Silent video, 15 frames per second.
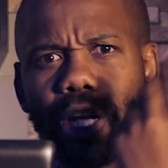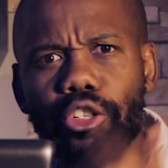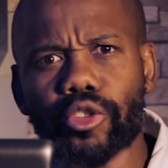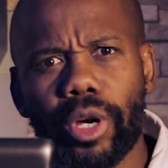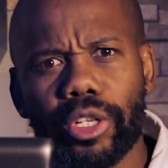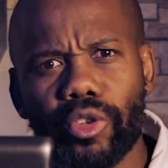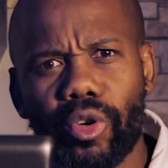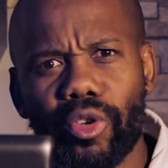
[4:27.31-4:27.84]

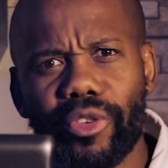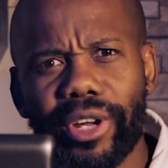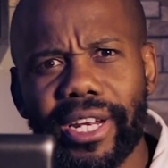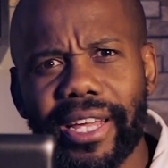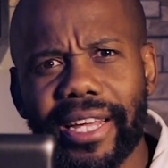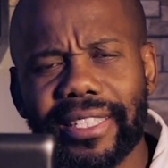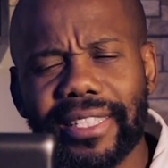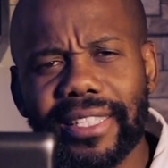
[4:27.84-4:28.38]
she was
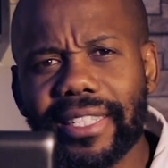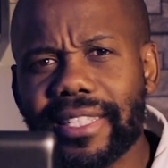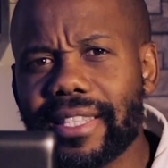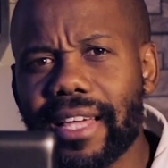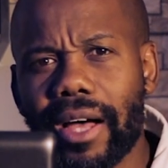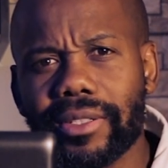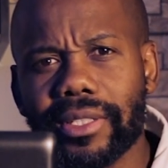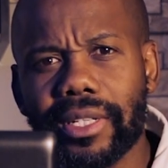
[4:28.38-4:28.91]
already at
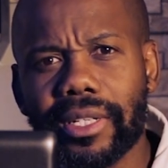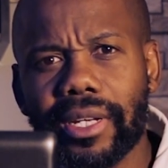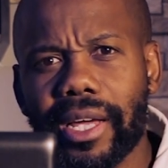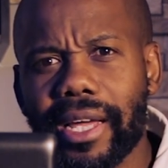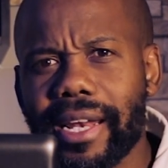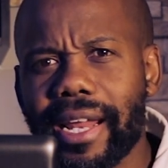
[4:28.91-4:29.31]
6,000.